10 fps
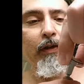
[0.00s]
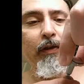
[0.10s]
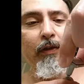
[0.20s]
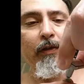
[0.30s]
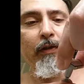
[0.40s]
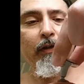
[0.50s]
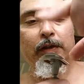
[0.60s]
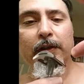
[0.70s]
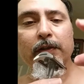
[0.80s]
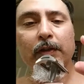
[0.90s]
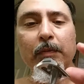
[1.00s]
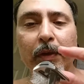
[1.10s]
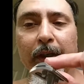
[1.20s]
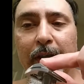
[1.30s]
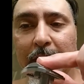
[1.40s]
And yes, the
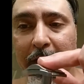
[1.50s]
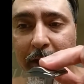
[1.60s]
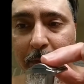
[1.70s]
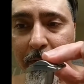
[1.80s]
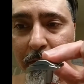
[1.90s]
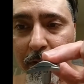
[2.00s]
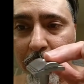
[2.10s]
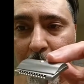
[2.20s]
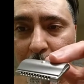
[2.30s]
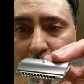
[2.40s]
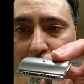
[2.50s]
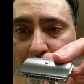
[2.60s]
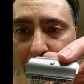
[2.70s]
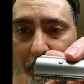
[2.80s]
blade tabs do show,